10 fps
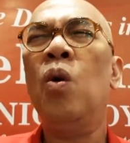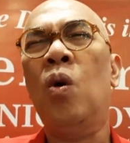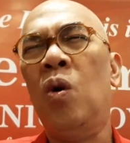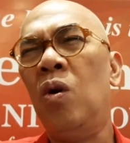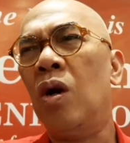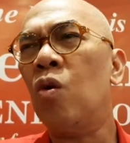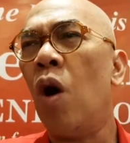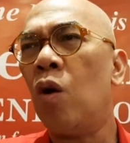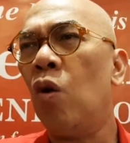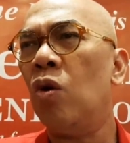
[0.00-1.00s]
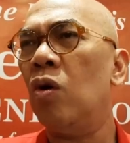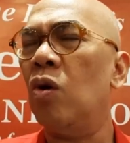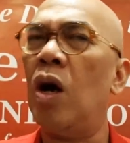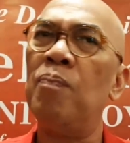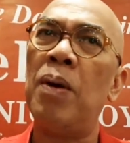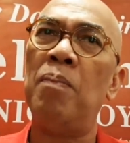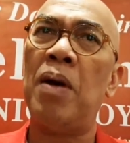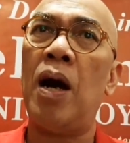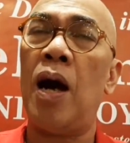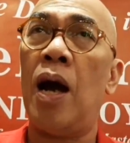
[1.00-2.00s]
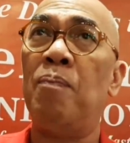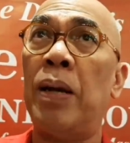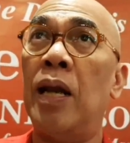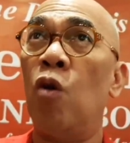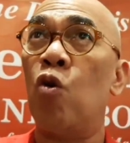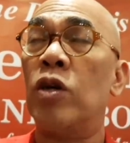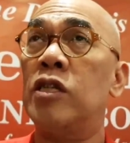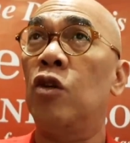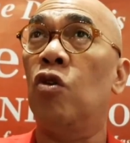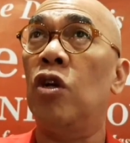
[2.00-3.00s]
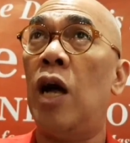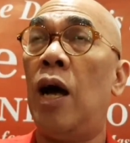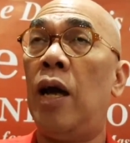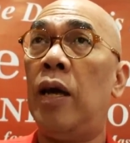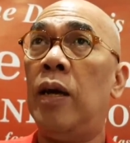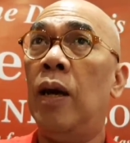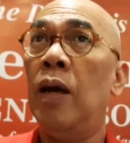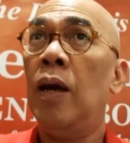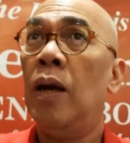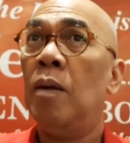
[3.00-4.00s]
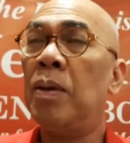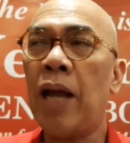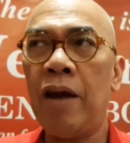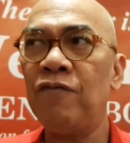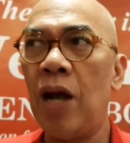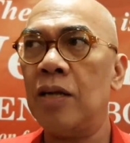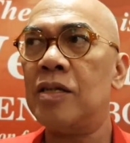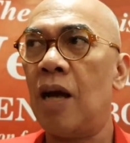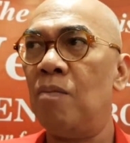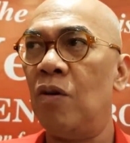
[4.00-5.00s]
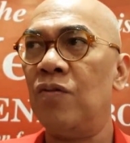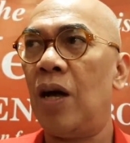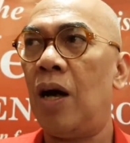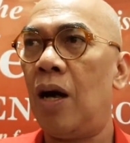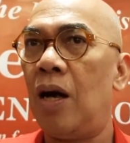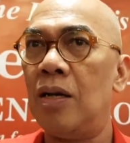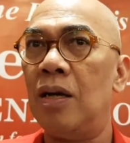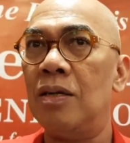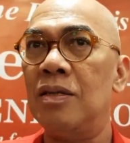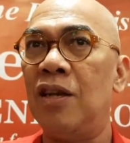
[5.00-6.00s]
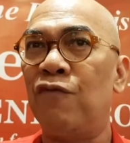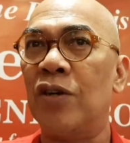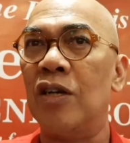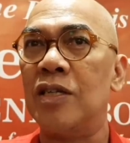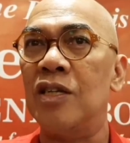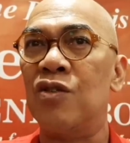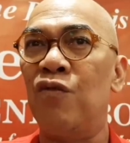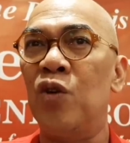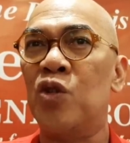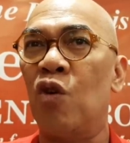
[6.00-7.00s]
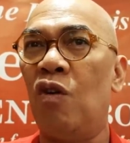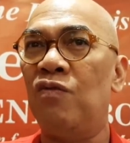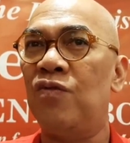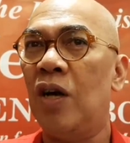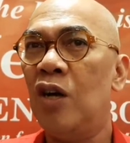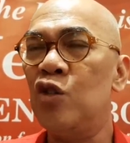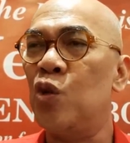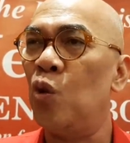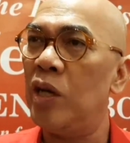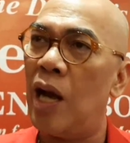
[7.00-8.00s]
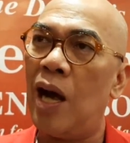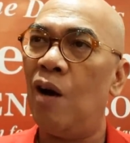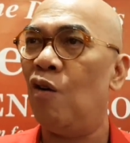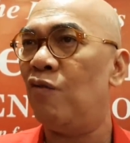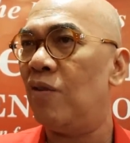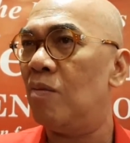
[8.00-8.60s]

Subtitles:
Oo. Kung ako, ang pananaw ko kasi doon ay, but I have done some of the difficult interviews of Julia, of